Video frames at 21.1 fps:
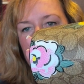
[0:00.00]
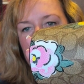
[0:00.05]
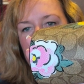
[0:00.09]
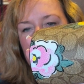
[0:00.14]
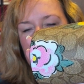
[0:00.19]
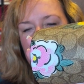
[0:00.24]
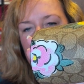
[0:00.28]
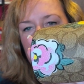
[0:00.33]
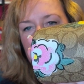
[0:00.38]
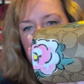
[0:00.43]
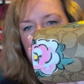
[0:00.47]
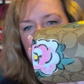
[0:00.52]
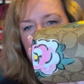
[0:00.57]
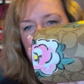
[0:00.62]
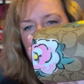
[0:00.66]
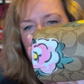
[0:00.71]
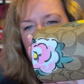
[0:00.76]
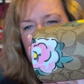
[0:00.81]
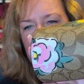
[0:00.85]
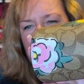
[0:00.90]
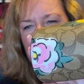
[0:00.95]
I don't know if
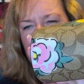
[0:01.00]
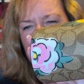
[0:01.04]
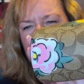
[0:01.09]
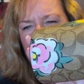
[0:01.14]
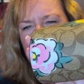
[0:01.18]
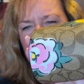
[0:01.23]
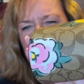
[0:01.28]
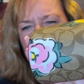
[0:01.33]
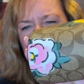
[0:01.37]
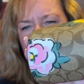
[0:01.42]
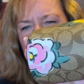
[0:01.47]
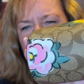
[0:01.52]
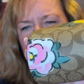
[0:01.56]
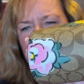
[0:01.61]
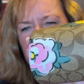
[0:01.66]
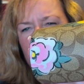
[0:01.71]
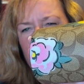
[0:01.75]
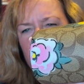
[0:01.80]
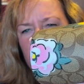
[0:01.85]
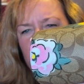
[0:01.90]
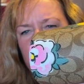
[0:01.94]
it was last year or the
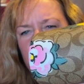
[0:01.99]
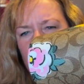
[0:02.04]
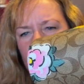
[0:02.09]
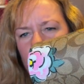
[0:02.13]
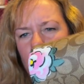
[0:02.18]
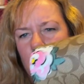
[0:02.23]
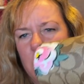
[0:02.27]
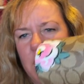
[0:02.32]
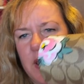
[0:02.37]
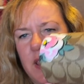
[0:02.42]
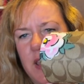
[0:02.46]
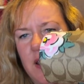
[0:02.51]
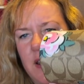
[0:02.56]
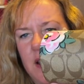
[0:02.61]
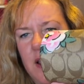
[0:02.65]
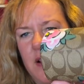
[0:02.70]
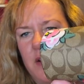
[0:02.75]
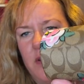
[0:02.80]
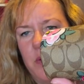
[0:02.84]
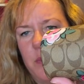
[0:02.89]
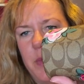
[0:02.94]
year before. I
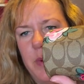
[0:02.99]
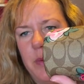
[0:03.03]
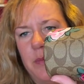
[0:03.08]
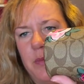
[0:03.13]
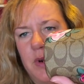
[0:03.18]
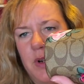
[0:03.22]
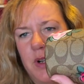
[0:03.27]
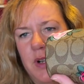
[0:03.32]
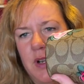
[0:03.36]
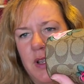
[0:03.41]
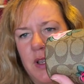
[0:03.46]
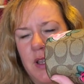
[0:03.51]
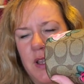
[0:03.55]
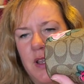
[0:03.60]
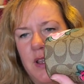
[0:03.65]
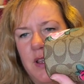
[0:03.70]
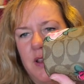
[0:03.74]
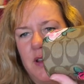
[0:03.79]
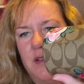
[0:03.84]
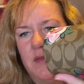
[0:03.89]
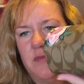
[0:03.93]
cannot remember.
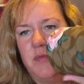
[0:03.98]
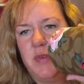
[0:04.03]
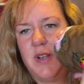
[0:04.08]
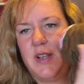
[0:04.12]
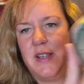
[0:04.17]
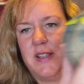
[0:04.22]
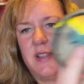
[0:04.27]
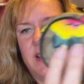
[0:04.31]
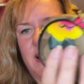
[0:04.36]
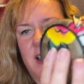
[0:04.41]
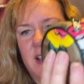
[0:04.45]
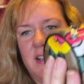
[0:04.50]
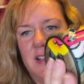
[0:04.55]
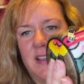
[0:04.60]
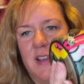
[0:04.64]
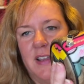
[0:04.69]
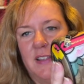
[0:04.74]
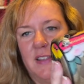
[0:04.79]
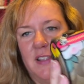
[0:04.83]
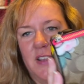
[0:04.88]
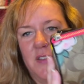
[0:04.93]
But I
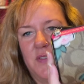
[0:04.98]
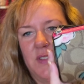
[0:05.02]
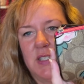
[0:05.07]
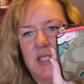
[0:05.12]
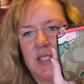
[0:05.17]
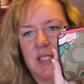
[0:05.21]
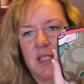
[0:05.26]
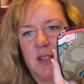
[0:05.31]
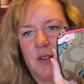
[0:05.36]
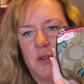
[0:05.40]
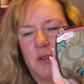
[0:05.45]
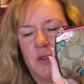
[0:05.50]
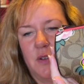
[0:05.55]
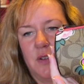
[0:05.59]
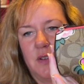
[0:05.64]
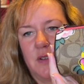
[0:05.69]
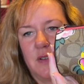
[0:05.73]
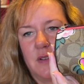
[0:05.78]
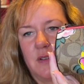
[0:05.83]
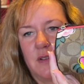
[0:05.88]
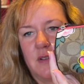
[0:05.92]
love this little
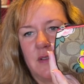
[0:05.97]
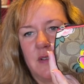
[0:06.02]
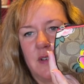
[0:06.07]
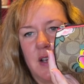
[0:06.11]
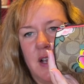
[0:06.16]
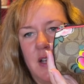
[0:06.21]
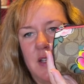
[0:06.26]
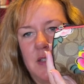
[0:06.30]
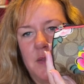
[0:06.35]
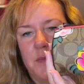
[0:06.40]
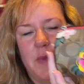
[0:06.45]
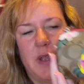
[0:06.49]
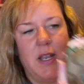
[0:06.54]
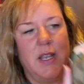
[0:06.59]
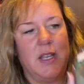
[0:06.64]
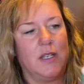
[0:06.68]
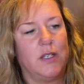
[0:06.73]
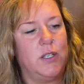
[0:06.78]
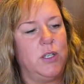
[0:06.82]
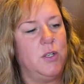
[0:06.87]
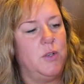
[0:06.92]

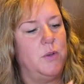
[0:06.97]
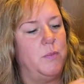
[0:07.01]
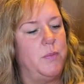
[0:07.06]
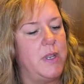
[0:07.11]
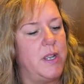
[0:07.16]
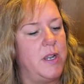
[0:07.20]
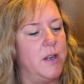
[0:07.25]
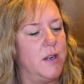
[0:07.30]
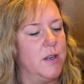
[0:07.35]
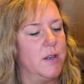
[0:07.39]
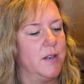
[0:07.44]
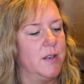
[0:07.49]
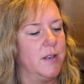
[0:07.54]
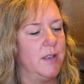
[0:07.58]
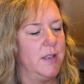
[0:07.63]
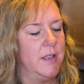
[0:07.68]
cosmetic tube here.